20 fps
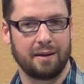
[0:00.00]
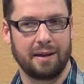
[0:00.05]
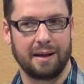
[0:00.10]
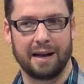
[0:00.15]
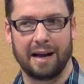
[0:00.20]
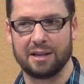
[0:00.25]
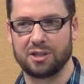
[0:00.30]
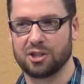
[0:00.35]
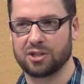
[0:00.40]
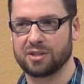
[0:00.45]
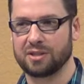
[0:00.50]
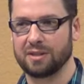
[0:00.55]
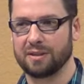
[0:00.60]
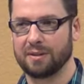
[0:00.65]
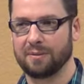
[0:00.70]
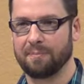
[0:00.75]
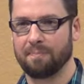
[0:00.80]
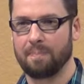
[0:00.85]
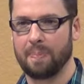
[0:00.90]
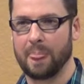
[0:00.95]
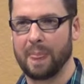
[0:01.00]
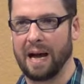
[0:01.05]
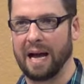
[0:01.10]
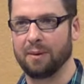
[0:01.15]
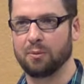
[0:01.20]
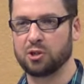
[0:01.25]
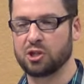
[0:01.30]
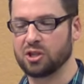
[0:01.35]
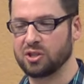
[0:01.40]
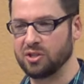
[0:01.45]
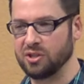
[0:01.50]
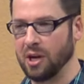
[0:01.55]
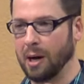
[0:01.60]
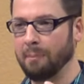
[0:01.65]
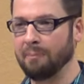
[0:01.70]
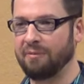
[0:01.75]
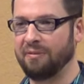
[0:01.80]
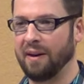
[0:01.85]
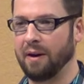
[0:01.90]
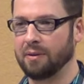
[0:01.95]
And I was just
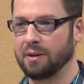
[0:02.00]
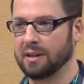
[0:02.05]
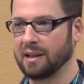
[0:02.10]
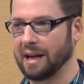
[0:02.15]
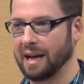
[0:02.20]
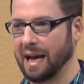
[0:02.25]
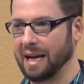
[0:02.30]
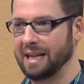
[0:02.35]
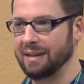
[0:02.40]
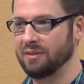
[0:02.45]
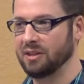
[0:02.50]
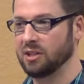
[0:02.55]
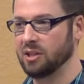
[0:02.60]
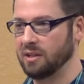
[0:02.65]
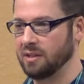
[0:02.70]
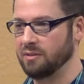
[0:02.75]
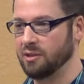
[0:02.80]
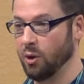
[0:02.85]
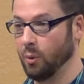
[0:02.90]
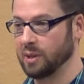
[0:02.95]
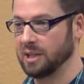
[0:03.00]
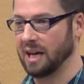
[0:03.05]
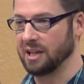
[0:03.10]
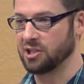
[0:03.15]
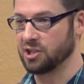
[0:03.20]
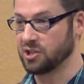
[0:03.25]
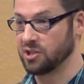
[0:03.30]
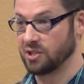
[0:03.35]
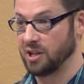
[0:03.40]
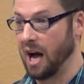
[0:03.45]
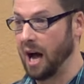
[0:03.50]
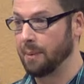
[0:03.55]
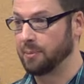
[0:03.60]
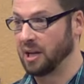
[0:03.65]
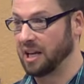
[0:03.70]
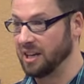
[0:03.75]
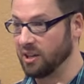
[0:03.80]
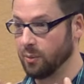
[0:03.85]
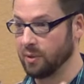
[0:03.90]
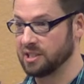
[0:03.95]
dumbfounded. Like, I didn't even know what, I just stopped.
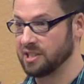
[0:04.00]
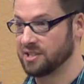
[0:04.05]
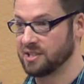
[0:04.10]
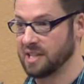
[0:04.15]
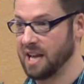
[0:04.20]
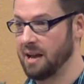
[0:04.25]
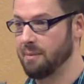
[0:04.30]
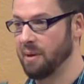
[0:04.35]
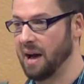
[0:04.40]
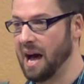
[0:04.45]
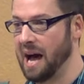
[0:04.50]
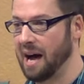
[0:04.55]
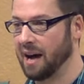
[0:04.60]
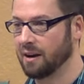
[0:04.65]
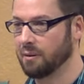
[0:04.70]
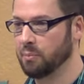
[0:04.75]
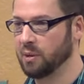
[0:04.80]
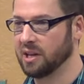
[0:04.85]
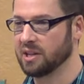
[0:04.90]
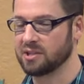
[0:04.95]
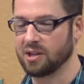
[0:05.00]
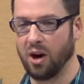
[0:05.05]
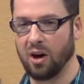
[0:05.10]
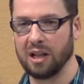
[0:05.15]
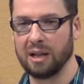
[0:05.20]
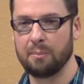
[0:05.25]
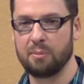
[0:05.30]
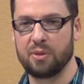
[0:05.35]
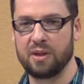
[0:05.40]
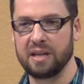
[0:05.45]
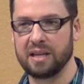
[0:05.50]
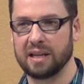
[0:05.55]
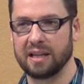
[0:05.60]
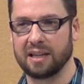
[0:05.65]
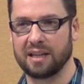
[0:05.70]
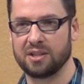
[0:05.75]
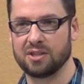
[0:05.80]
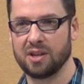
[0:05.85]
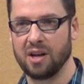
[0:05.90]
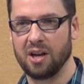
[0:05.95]
I didn't know what to say back, because all I'm
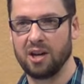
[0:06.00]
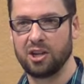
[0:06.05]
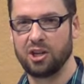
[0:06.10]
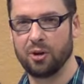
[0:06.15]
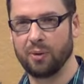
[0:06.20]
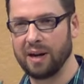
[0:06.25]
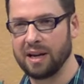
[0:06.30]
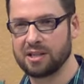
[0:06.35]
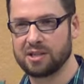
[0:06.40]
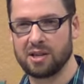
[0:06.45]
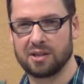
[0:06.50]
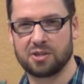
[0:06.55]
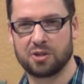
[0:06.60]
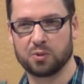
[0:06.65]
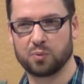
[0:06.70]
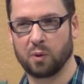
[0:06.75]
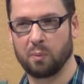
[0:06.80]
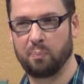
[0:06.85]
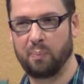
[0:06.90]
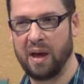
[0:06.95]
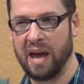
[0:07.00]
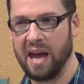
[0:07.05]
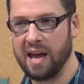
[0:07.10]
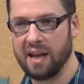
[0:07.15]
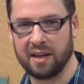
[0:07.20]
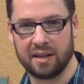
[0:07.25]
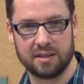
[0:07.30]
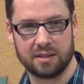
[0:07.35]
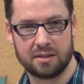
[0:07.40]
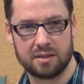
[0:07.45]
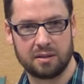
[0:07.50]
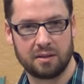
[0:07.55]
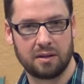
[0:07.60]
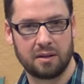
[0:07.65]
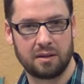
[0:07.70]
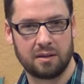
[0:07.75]
thinking is, your ancestors were pagans.